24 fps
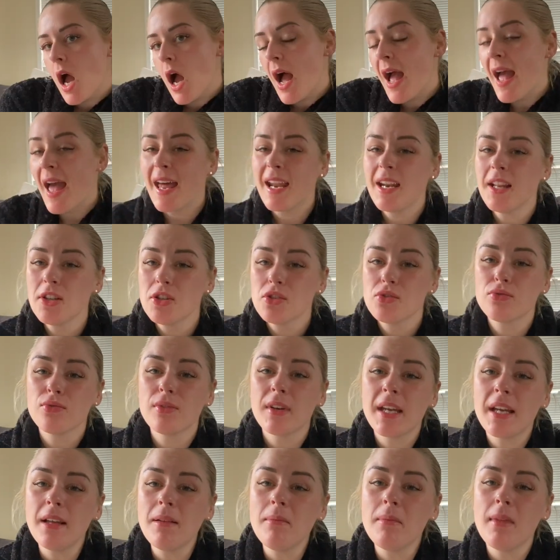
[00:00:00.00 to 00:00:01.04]
I had a
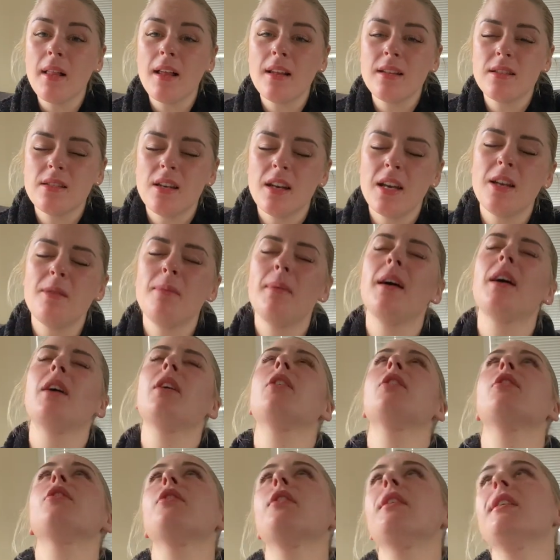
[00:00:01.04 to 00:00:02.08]
dream last night
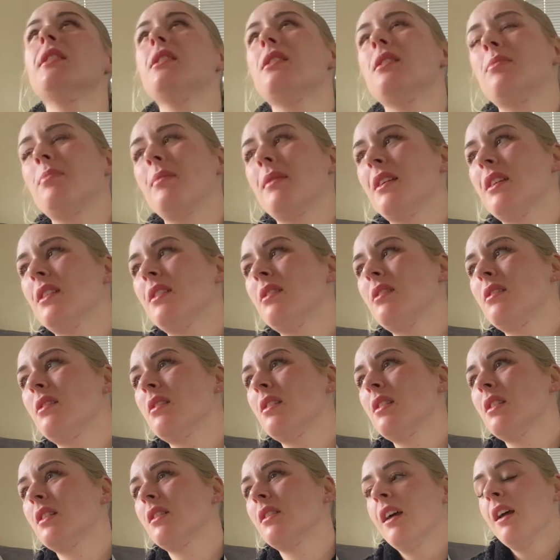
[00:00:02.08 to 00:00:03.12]
about
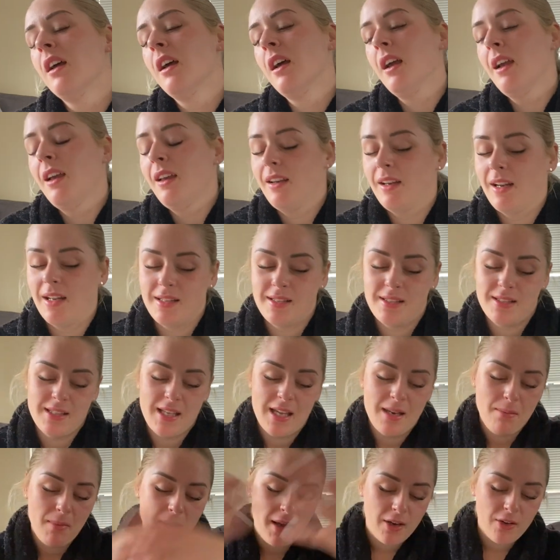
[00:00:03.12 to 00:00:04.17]
Christmas and I'd
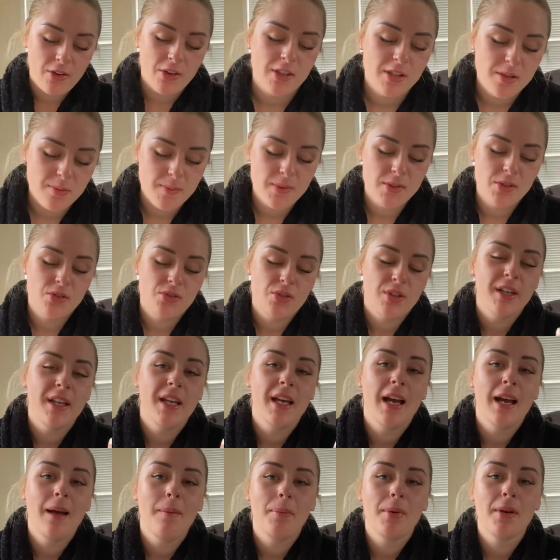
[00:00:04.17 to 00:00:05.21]
set my Christmas tree
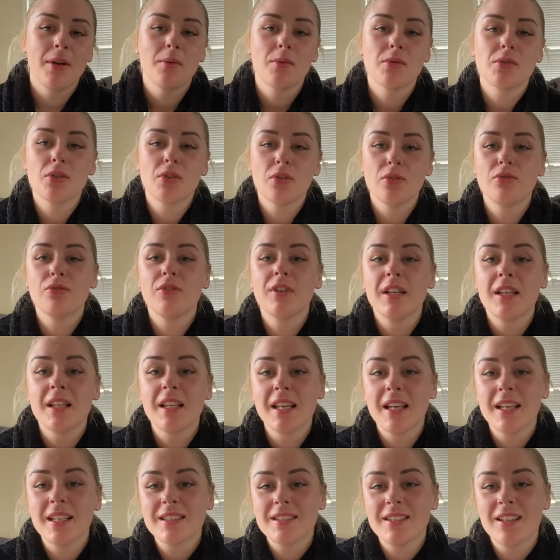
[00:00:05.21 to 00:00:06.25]
up and it was all
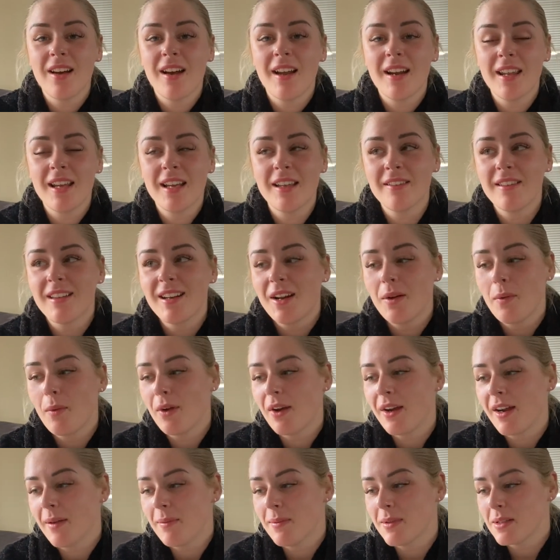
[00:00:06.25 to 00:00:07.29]
really exciting, and then I
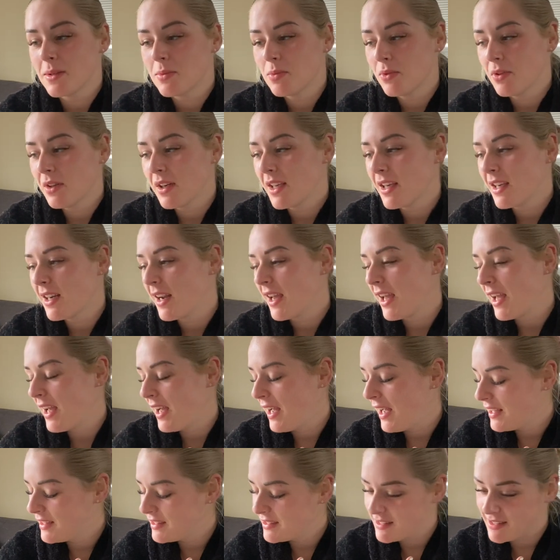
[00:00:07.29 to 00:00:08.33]
woke up this morning and I
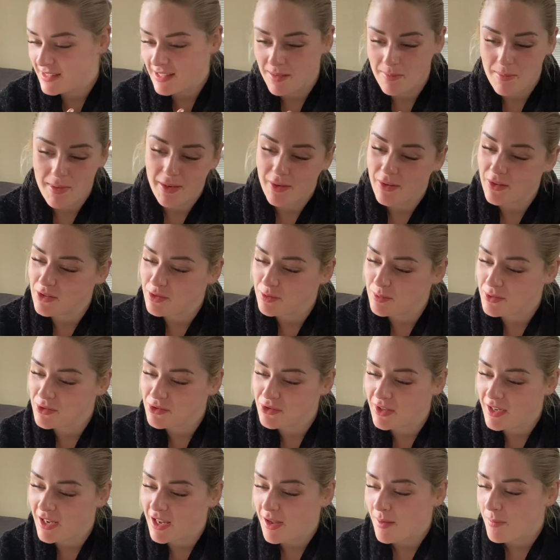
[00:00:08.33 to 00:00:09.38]
hadn't set my Christmas
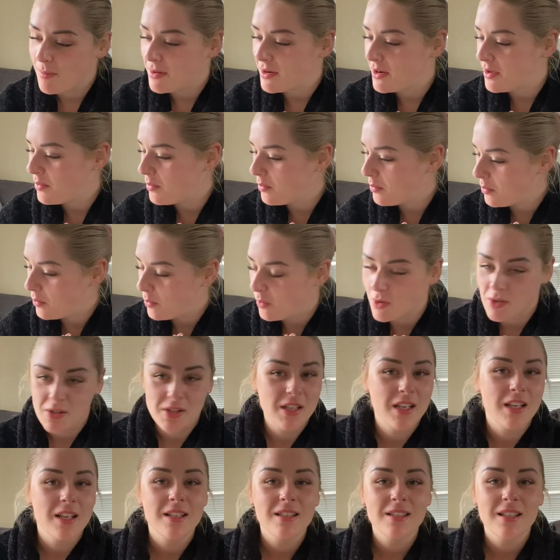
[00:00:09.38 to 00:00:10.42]
tree up and it
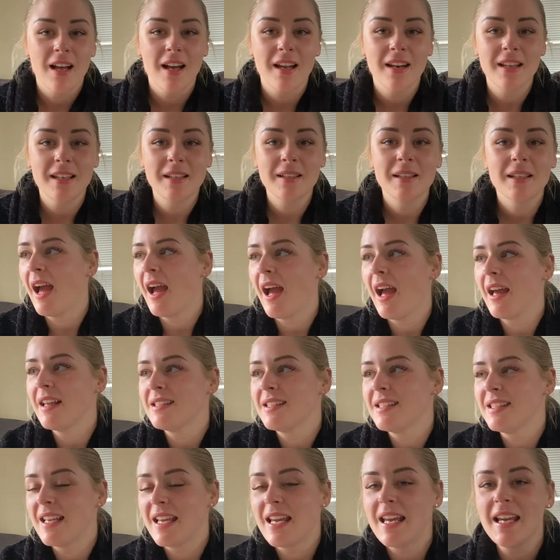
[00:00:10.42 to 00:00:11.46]
wasn't exciting.
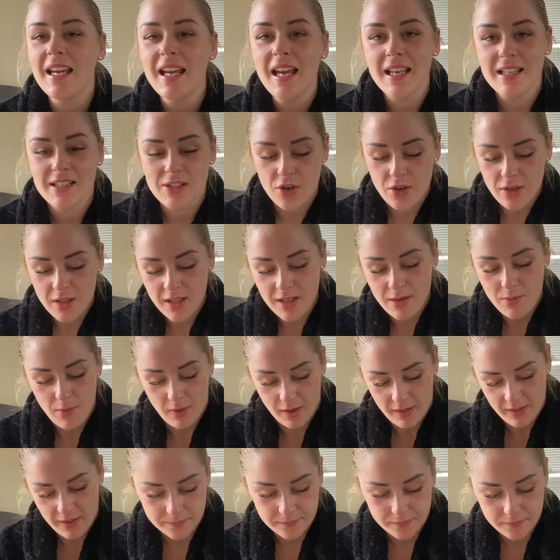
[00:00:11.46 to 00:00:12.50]
Seeing it's only
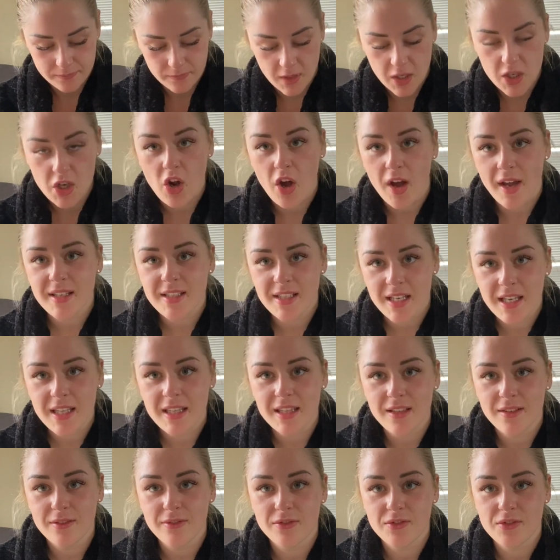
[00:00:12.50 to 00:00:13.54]
what, the
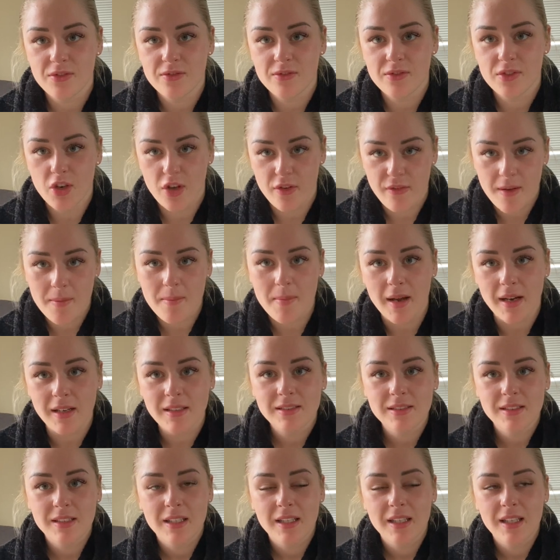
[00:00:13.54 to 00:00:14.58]
19th of November,
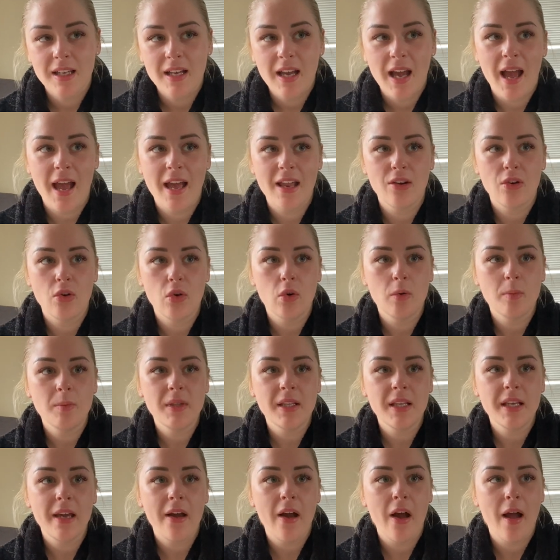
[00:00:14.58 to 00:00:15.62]
and
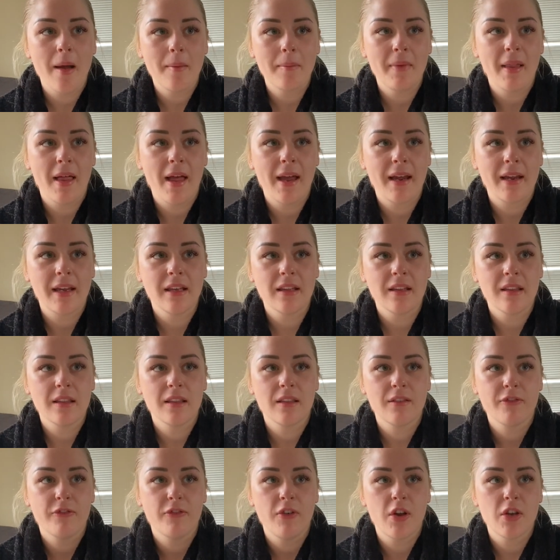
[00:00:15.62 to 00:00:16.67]
normally I'm like
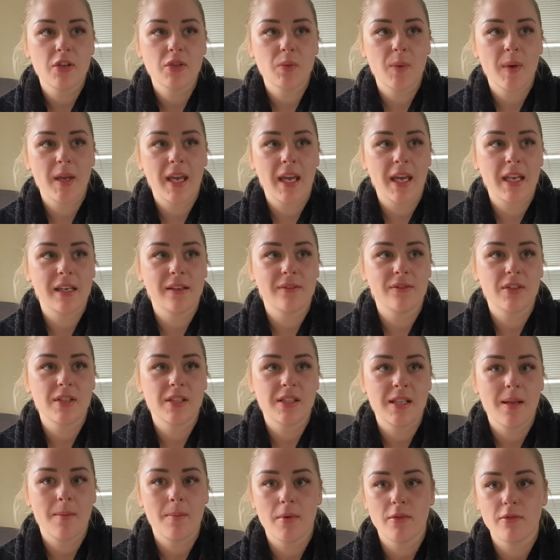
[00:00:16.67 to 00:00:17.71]
the first weekend of
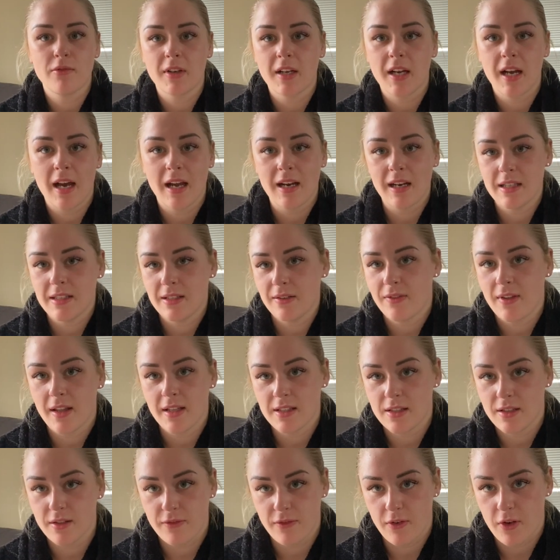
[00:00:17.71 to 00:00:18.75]
December, regardless if that's
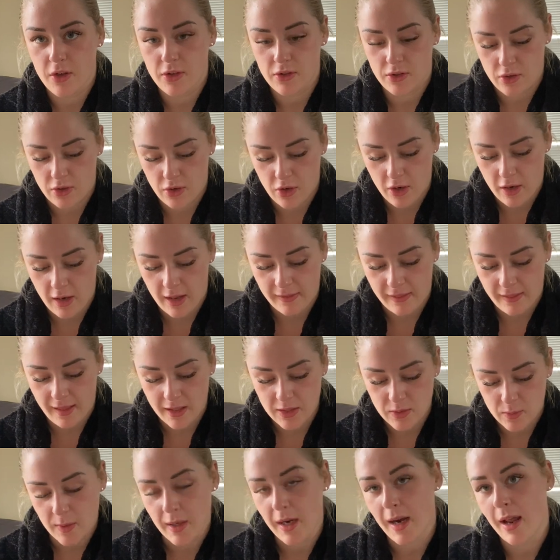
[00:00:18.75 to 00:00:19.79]
the first or not, like
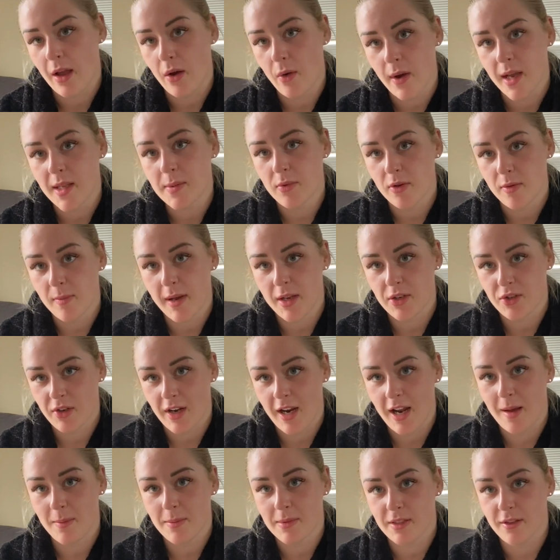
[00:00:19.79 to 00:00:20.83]
that's when I always put my tree
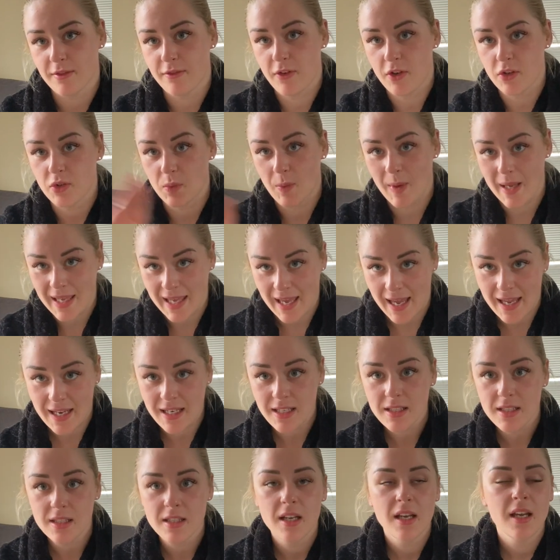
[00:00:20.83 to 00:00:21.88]
up, is the first
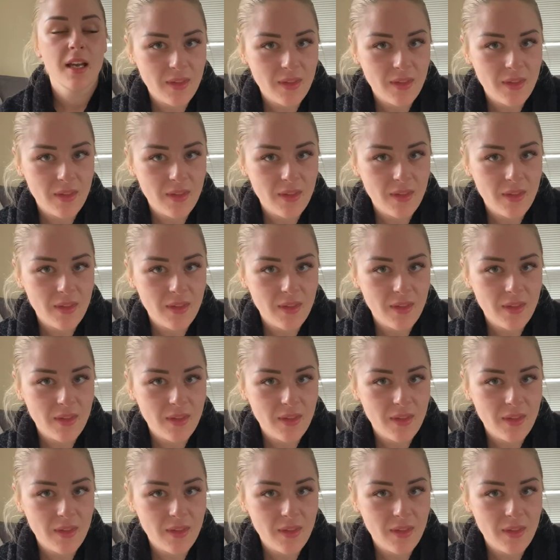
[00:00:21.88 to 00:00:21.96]
weekend.